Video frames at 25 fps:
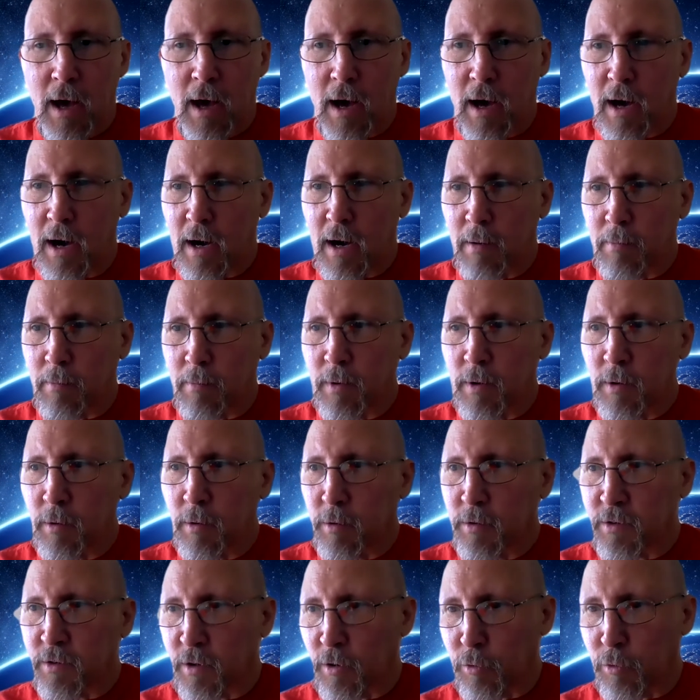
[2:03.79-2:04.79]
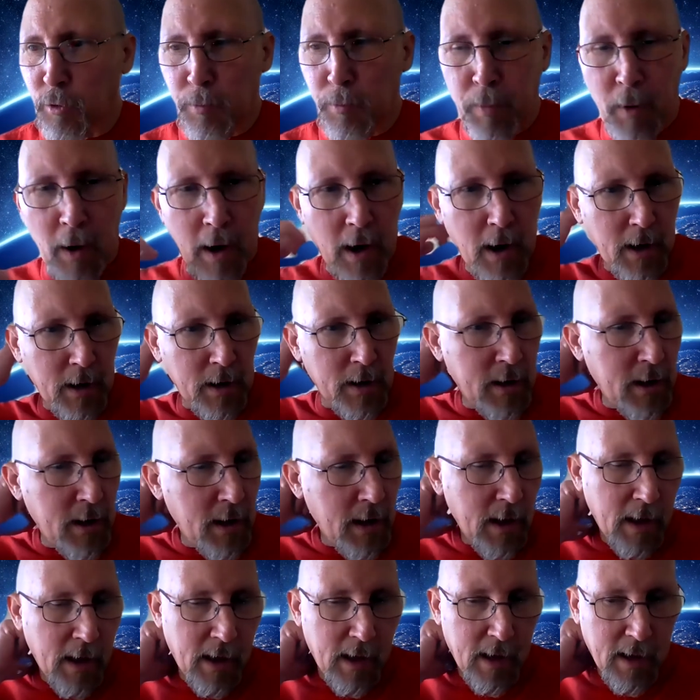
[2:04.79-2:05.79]
Um, it was a Groupon,
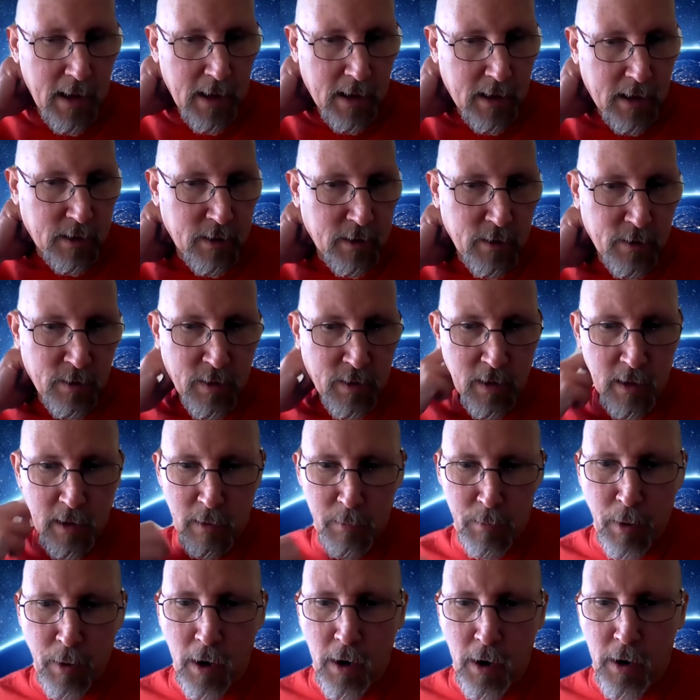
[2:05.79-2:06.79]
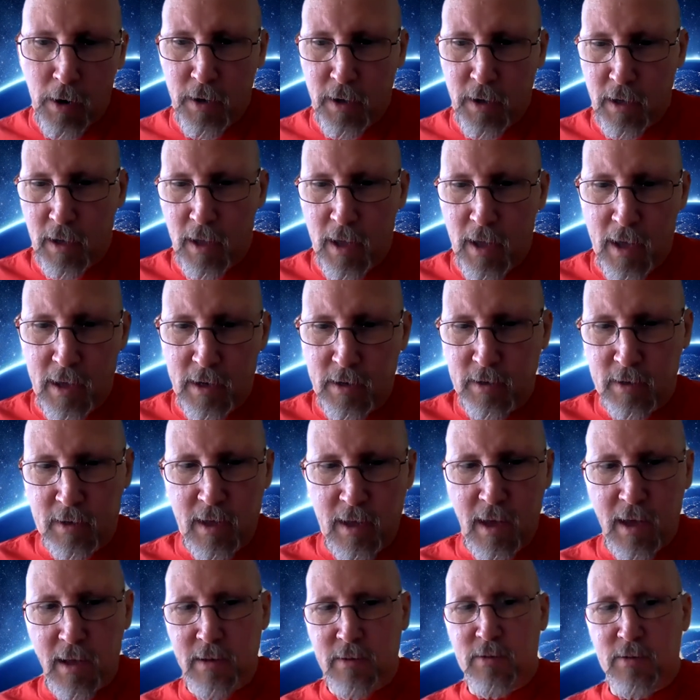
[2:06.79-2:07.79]
and the party had to
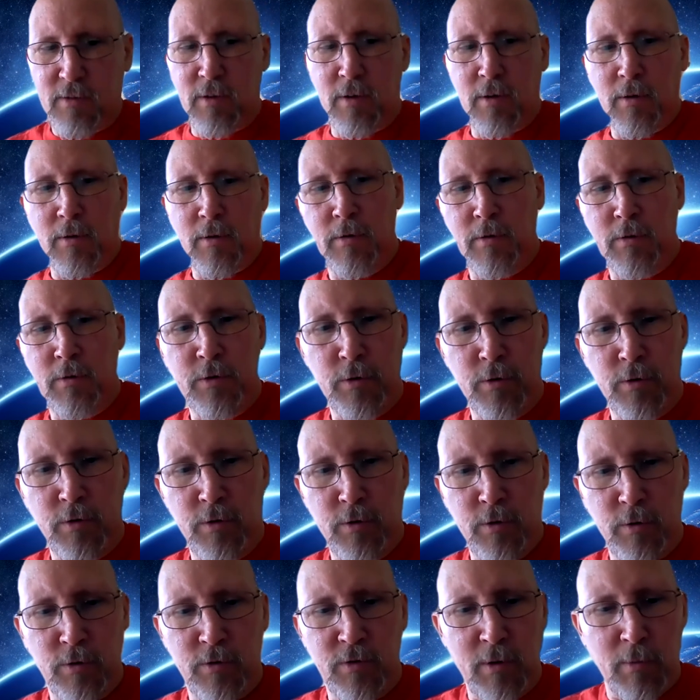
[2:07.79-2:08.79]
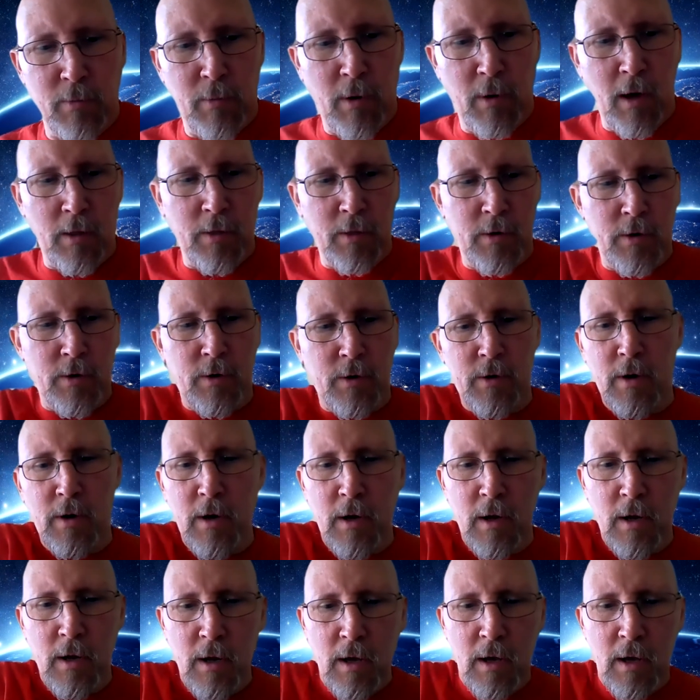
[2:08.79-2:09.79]
cancel due to some other
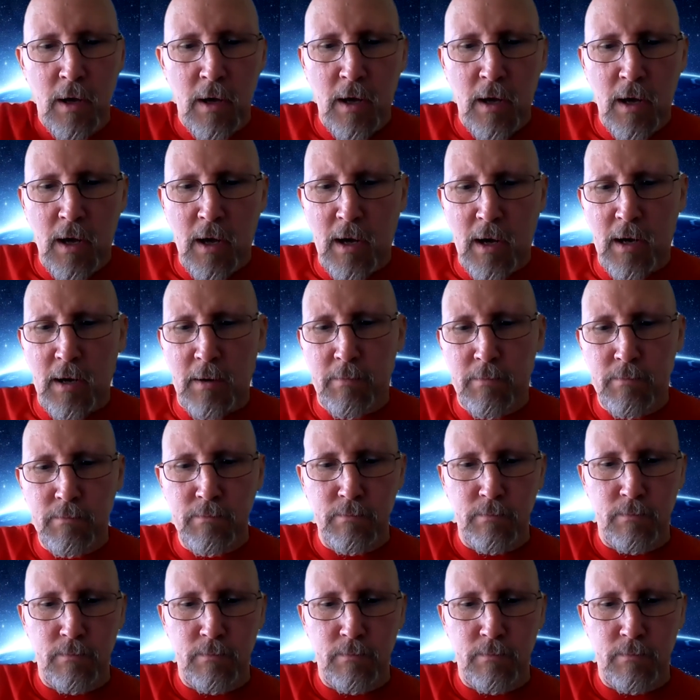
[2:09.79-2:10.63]
uh,